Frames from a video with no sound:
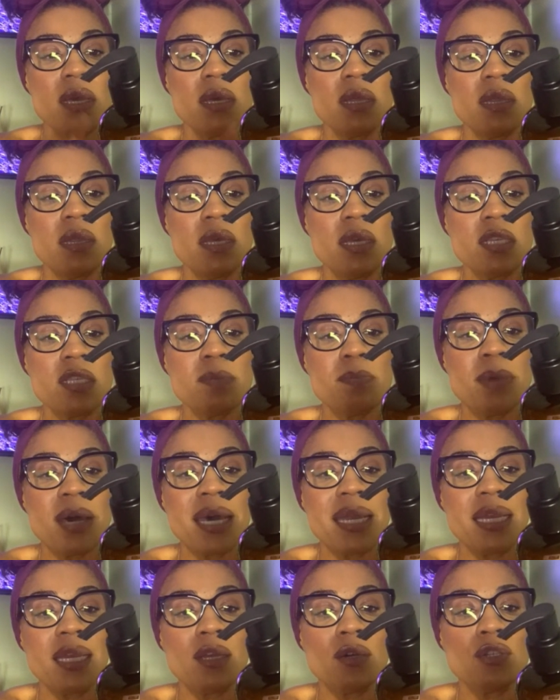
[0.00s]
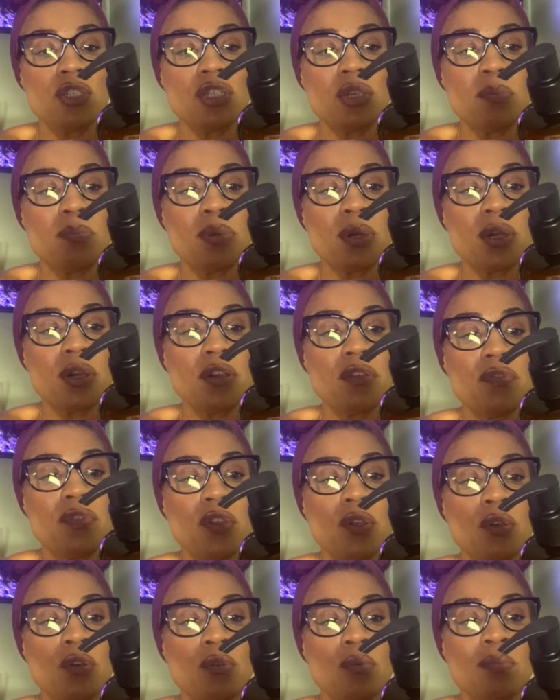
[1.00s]
This body lotion
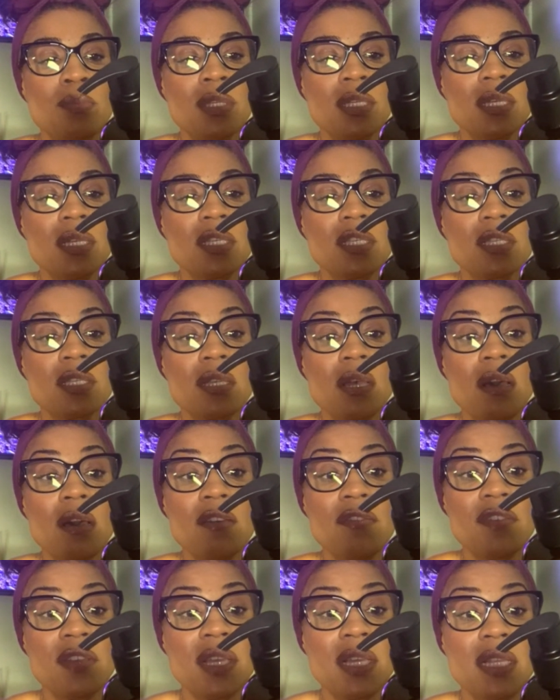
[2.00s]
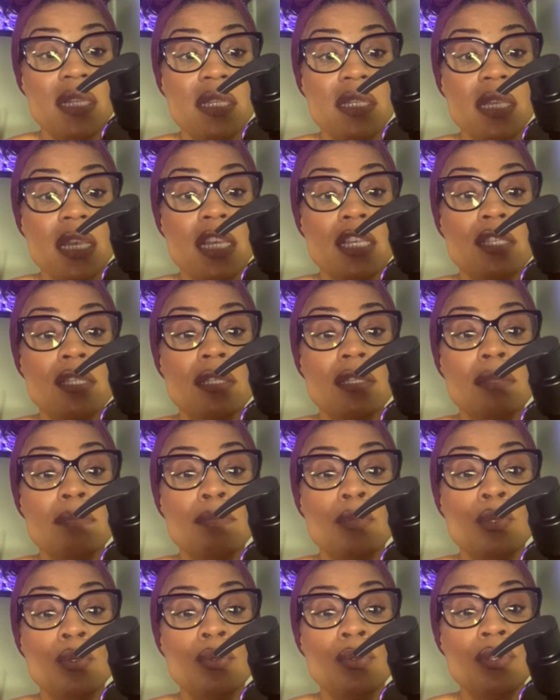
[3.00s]
perfumes, softens, and
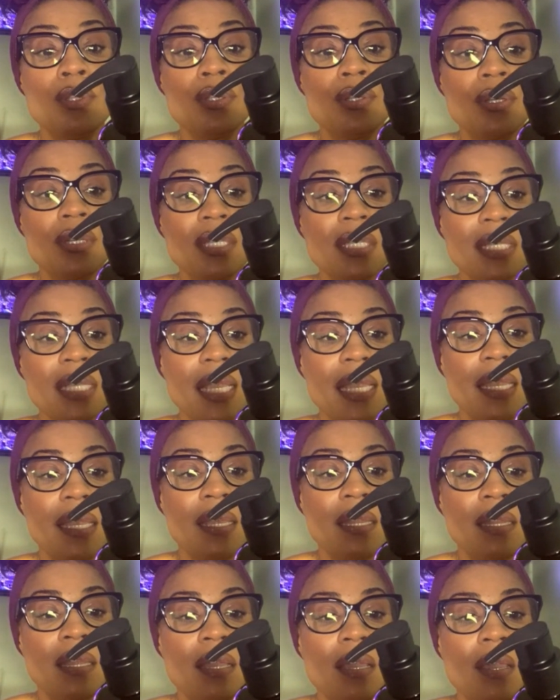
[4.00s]
smooths your skin.